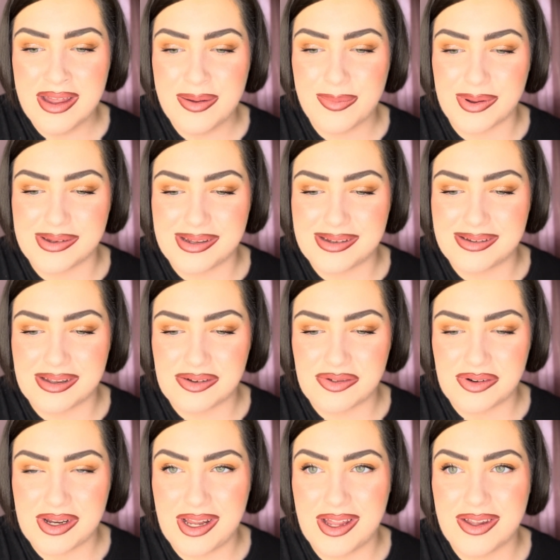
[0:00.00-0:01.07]
because it's
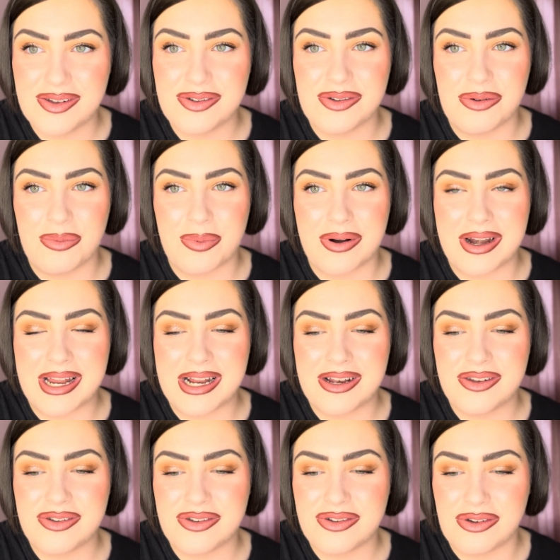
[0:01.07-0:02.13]
literally so pretty and
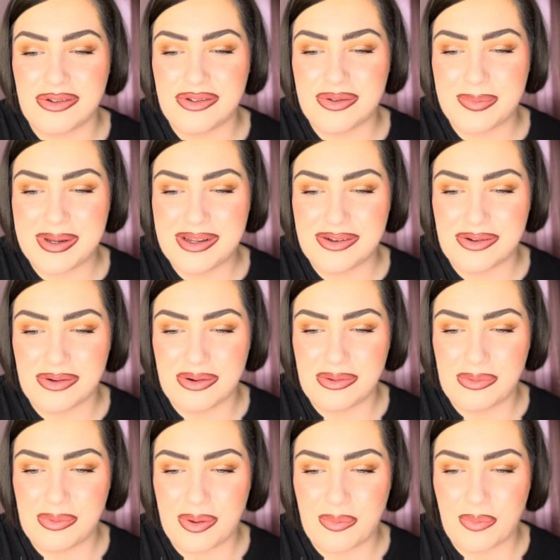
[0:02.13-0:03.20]
it suits me
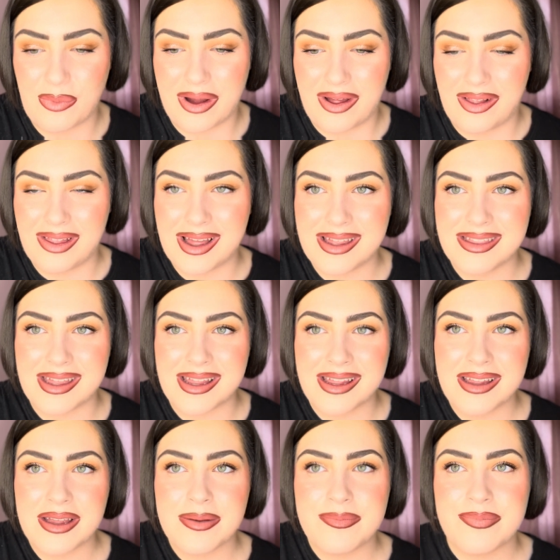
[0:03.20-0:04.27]
so well, I think.